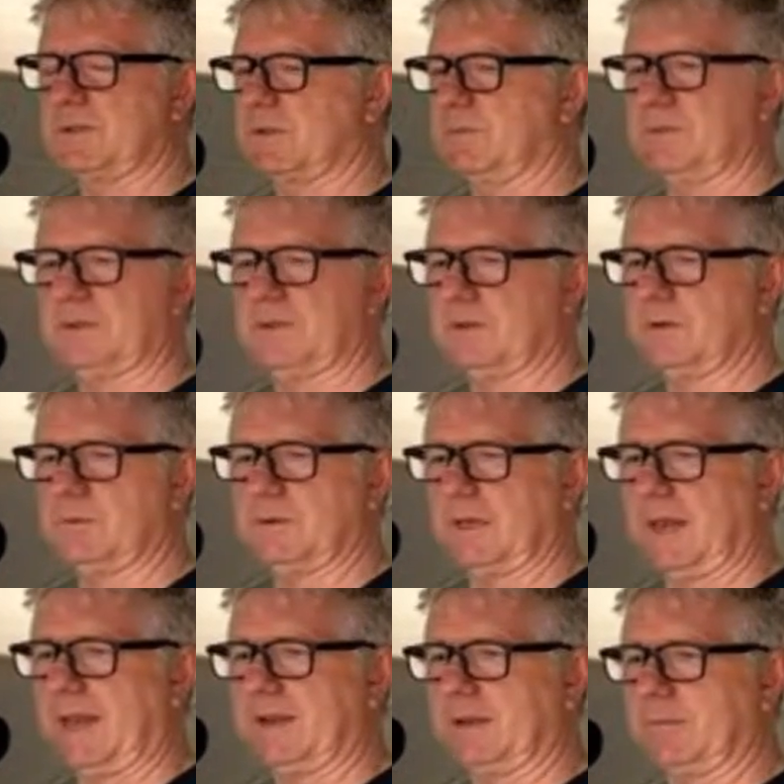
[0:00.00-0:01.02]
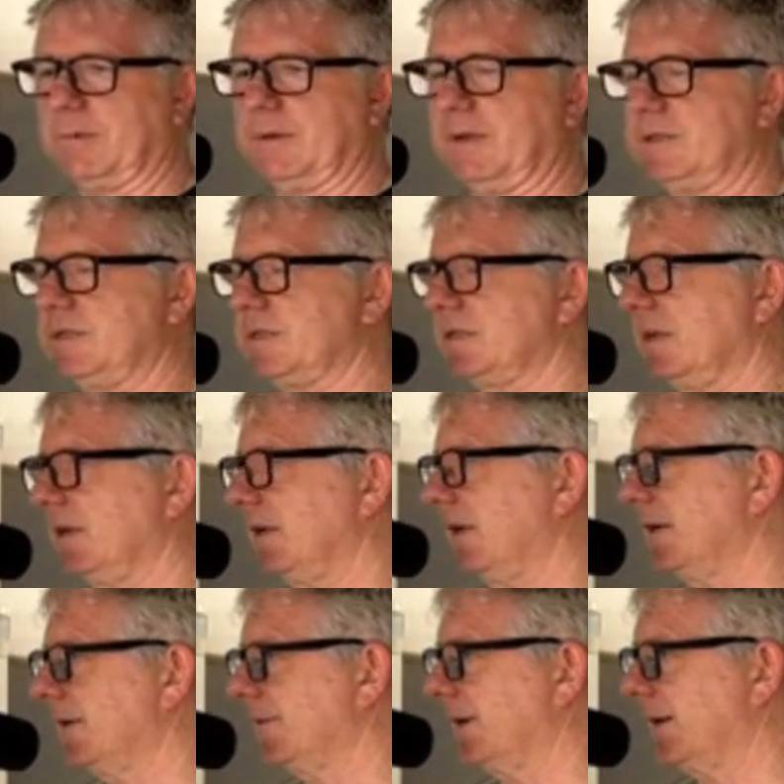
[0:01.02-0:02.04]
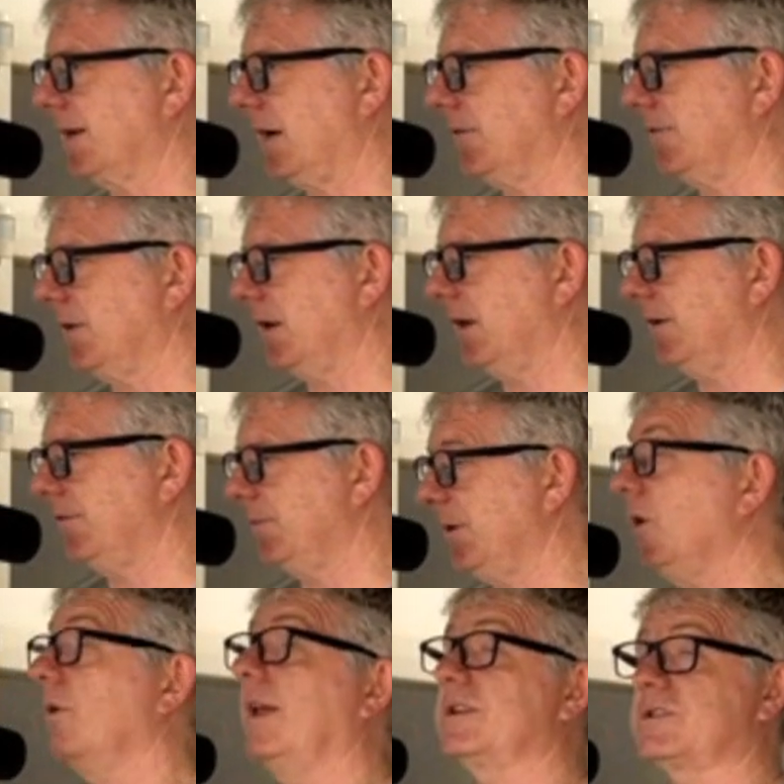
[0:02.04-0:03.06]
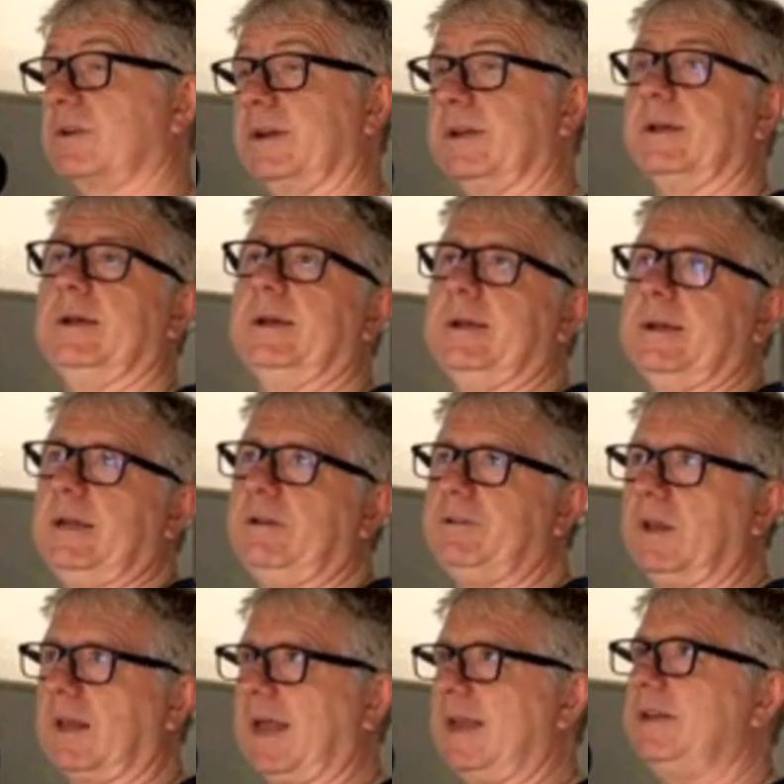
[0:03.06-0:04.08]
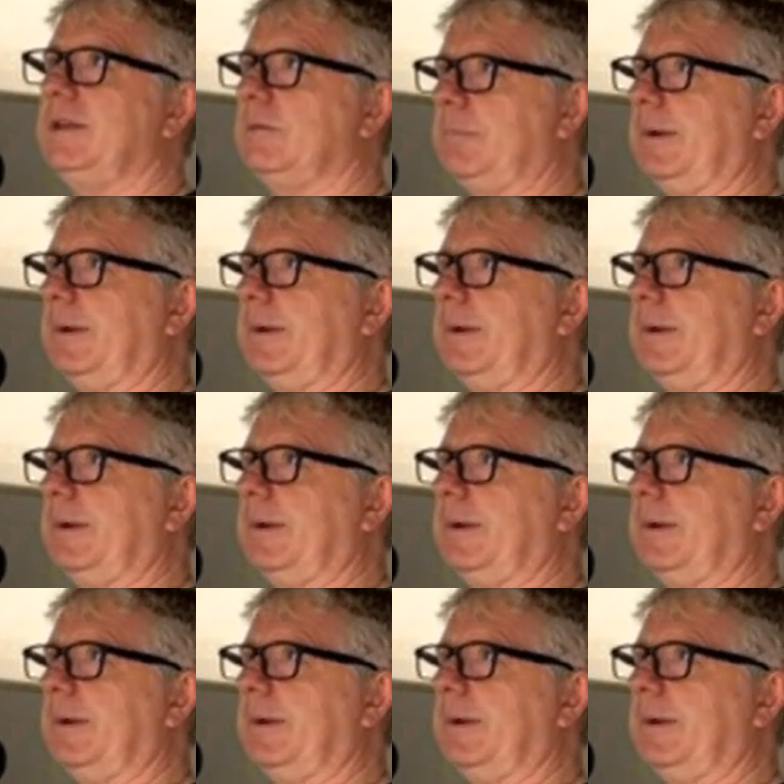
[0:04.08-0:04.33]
something to do with the landing pages, and I can't for the life of me. Oh, that's right. If your landing